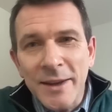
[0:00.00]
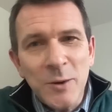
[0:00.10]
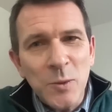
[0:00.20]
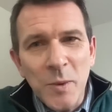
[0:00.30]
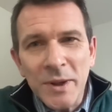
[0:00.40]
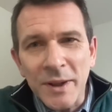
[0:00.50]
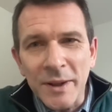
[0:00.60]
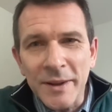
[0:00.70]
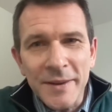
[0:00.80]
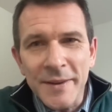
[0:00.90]
if you
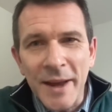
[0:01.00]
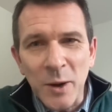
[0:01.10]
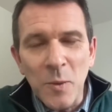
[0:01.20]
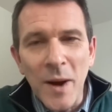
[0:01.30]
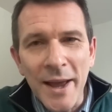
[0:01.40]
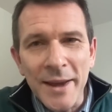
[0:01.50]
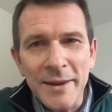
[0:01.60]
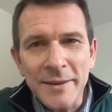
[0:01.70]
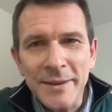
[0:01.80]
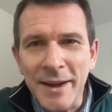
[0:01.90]
whittle that
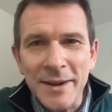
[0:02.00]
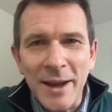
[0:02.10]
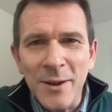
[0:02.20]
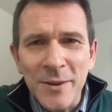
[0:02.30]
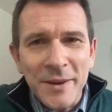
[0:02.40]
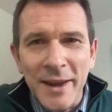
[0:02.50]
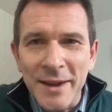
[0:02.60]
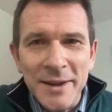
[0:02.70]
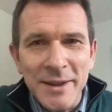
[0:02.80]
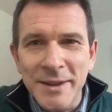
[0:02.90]
away, that
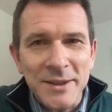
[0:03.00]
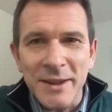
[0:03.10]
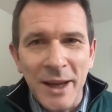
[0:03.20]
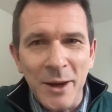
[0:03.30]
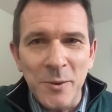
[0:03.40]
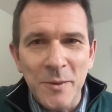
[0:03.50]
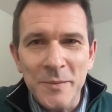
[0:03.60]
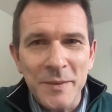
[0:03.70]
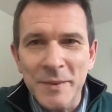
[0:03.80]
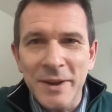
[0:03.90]
healthcare need doesn't go.
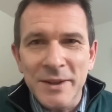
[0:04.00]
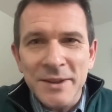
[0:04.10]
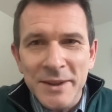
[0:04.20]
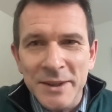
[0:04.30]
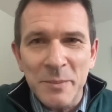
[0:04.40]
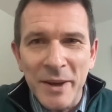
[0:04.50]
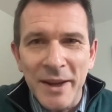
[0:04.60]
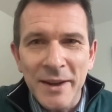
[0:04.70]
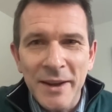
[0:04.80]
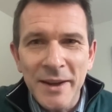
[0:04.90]
It doesn't
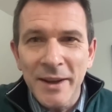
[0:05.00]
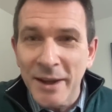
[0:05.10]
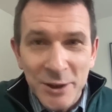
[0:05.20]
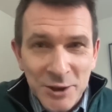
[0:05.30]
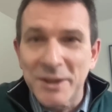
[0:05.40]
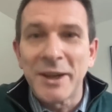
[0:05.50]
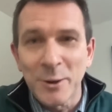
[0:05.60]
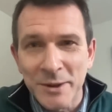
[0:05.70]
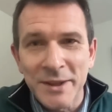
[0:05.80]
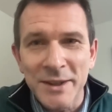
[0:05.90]
disappear. It just
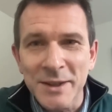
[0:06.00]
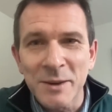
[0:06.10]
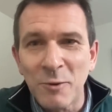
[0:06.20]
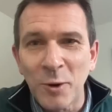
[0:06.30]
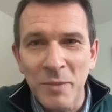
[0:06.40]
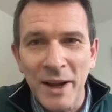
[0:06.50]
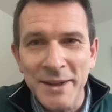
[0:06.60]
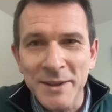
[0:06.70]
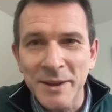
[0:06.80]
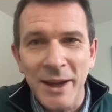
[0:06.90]
goes into the wrong
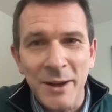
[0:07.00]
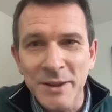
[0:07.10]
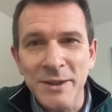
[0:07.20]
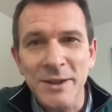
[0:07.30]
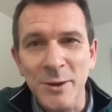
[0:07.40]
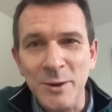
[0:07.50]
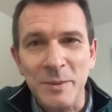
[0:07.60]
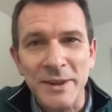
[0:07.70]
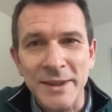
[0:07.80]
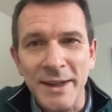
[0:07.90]
place. It goes into the
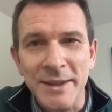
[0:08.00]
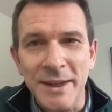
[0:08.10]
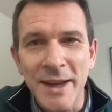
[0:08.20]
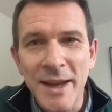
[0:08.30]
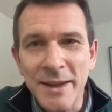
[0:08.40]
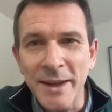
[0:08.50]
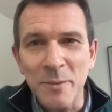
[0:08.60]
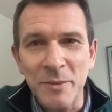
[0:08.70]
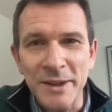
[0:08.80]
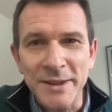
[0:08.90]
hospital sector, the
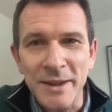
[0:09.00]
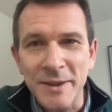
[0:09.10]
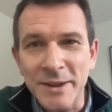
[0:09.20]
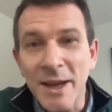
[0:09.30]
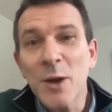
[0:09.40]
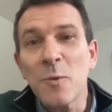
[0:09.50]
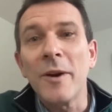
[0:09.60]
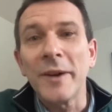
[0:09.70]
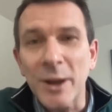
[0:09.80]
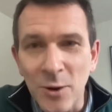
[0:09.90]
ambulance service,
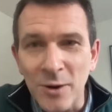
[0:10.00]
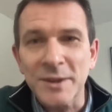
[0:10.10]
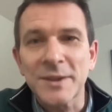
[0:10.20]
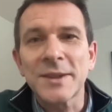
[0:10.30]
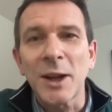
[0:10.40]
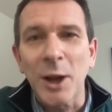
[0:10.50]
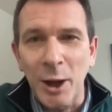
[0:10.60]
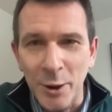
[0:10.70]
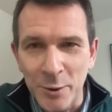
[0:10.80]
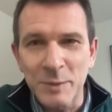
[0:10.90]
where it costs
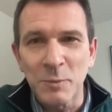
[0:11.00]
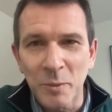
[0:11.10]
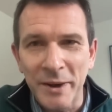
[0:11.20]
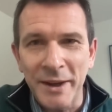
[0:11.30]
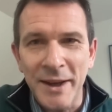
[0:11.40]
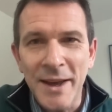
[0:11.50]
loads more money.